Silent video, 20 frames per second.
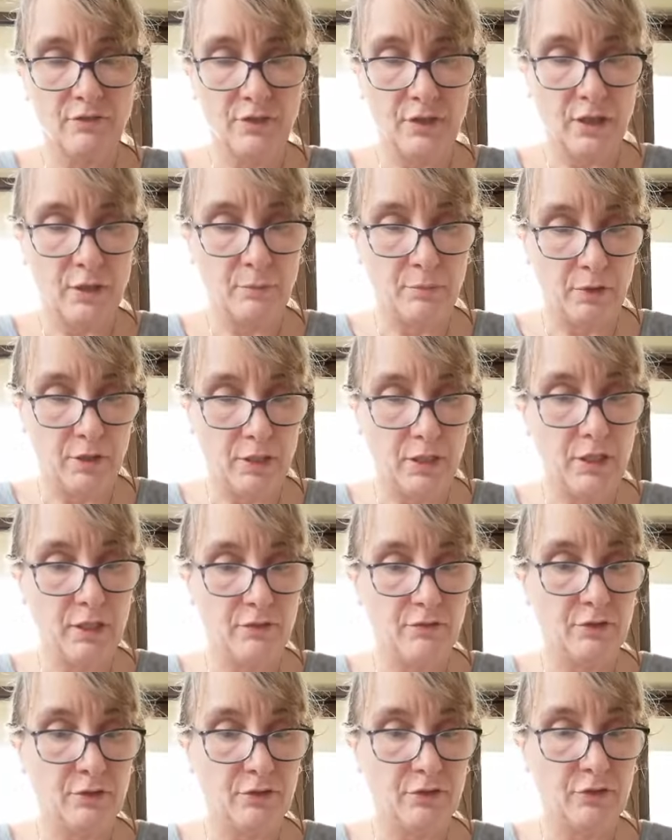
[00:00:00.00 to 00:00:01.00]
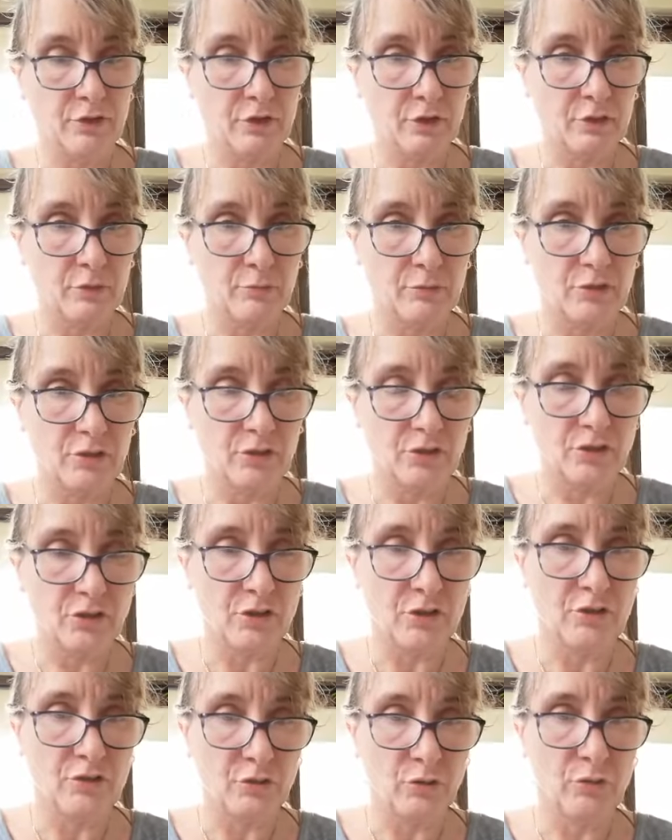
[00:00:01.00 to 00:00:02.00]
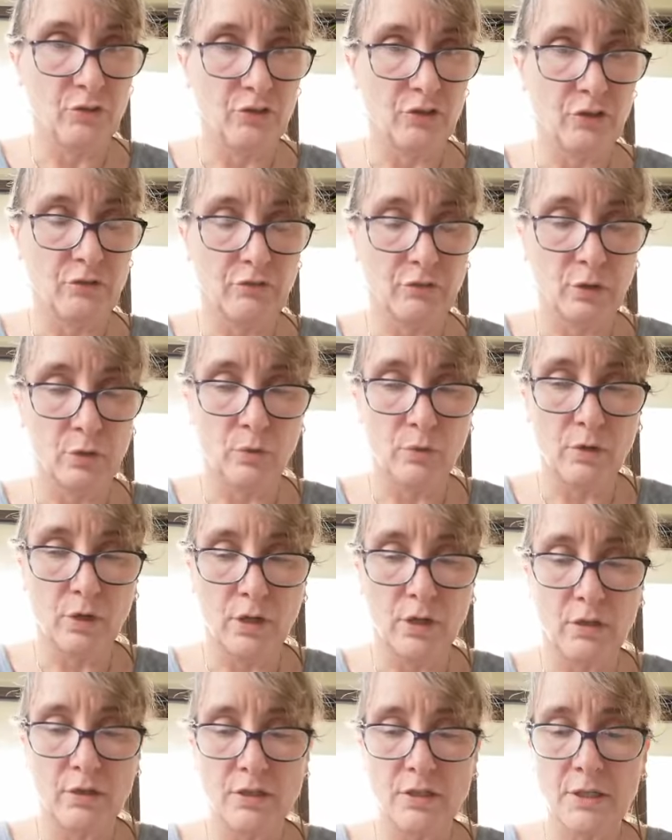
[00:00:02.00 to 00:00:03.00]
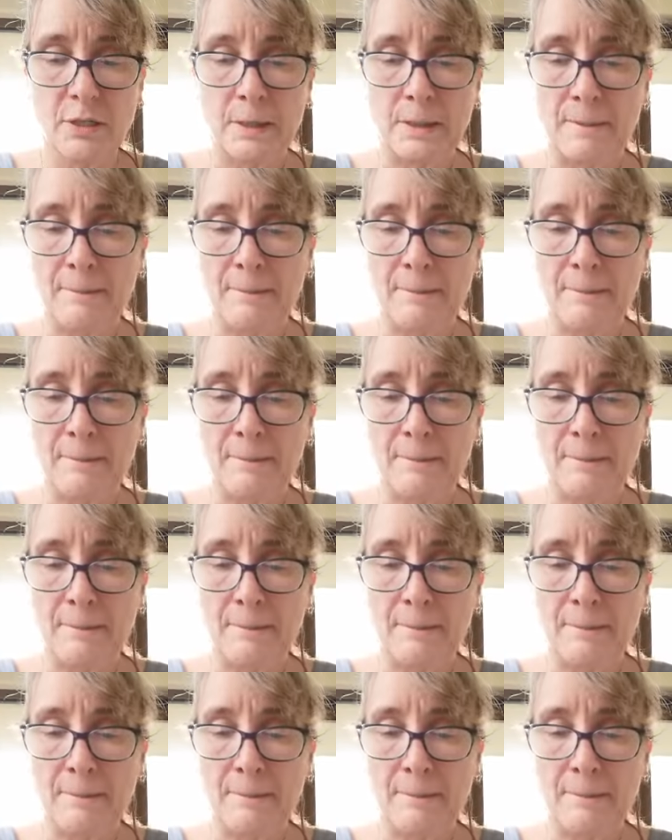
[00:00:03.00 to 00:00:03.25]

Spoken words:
they believe that circumcision is also required.